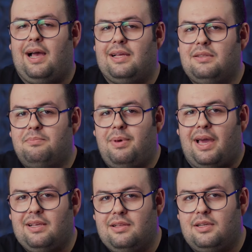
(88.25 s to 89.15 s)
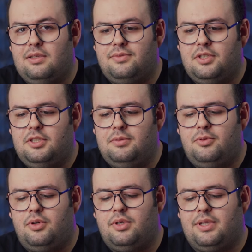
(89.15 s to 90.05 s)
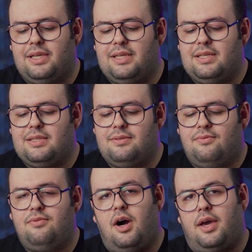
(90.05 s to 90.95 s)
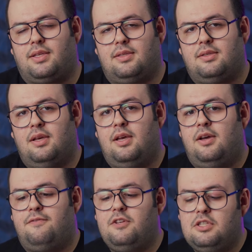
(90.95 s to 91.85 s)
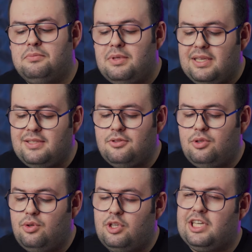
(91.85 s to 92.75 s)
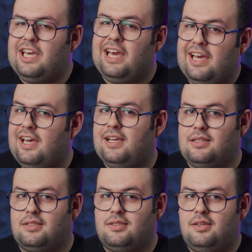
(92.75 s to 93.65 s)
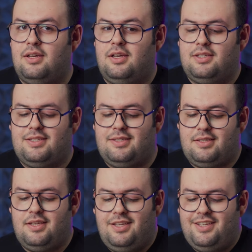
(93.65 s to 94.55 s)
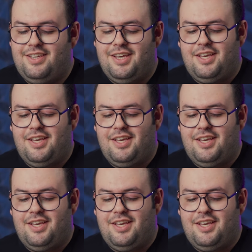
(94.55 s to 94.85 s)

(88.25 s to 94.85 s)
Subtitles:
and the backlight of the keyboard is white, which means you can't see